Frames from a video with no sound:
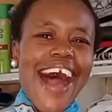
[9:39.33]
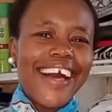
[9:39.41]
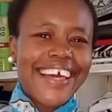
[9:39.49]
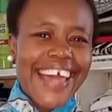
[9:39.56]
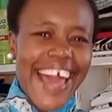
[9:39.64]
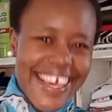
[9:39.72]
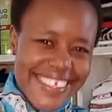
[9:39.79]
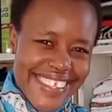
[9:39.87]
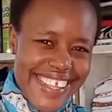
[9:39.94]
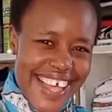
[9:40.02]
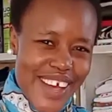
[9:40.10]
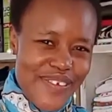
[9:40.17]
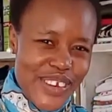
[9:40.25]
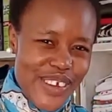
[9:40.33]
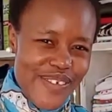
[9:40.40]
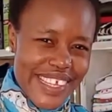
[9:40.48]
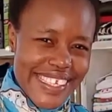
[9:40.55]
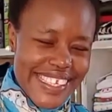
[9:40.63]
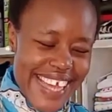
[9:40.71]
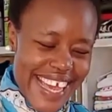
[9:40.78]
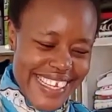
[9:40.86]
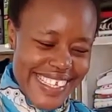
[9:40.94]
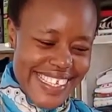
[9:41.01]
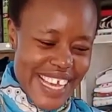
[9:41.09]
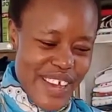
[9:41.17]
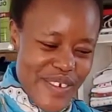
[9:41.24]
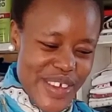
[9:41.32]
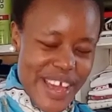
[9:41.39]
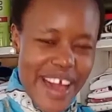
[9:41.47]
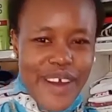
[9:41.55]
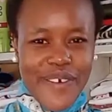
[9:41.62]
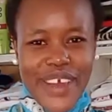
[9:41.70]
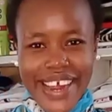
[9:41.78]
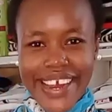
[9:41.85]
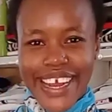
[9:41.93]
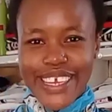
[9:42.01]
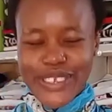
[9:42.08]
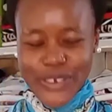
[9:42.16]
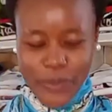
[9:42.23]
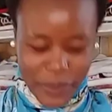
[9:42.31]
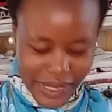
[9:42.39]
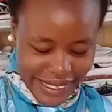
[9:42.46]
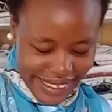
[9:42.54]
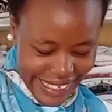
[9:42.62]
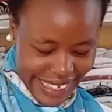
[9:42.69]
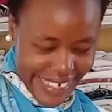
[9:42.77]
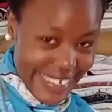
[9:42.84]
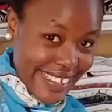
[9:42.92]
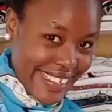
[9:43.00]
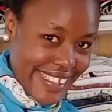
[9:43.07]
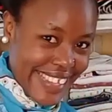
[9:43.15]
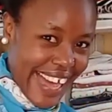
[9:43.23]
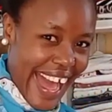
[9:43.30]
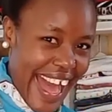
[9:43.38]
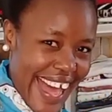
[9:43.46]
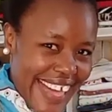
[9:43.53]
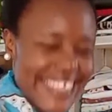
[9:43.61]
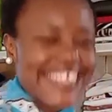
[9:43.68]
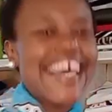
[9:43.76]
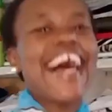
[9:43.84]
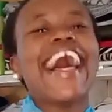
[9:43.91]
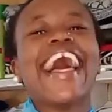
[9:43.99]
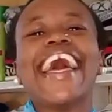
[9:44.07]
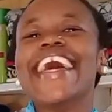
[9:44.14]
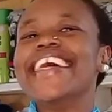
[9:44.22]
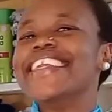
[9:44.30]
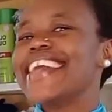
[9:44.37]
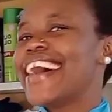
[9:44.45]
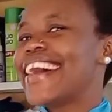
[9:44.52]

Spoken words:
Okay, so the outfit of the day today, we are wearing a two-piece that is a skirt and